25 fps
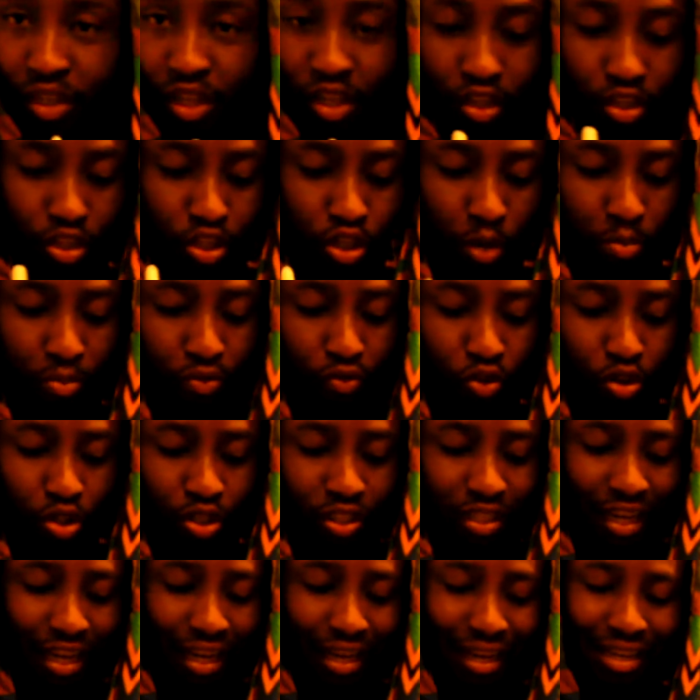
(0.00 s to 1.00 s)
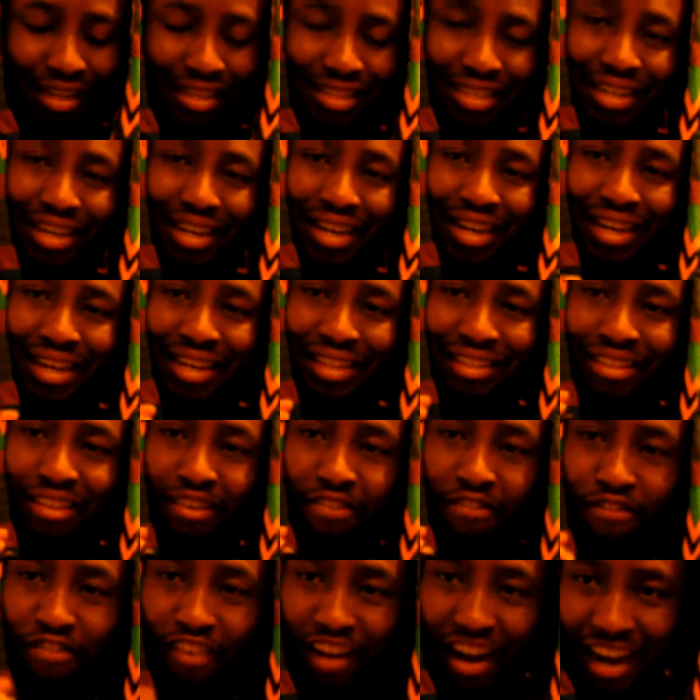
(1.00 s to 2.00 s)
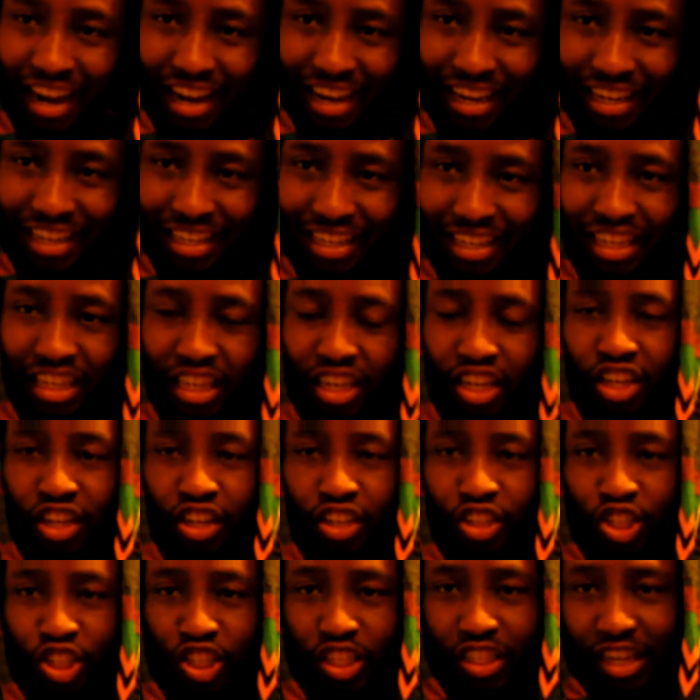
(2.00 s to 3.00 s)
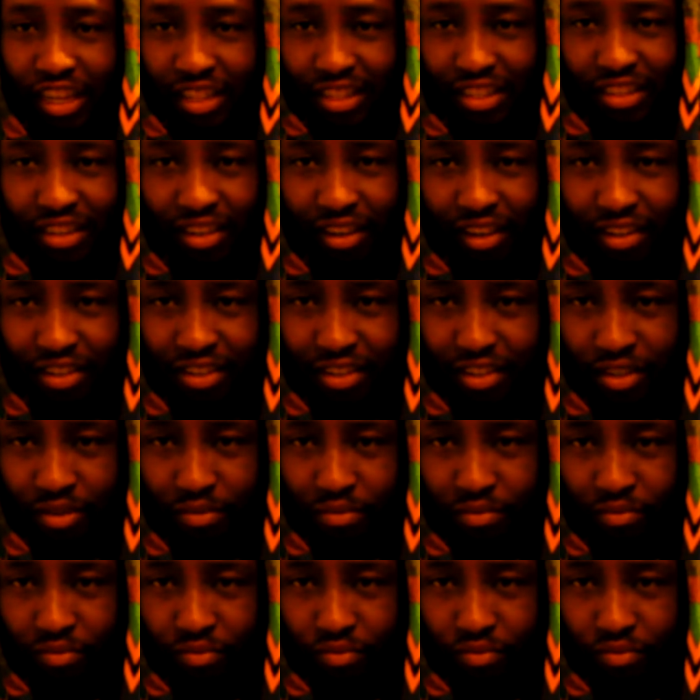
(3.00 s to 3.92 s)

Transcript: The topic for today is divine genetics.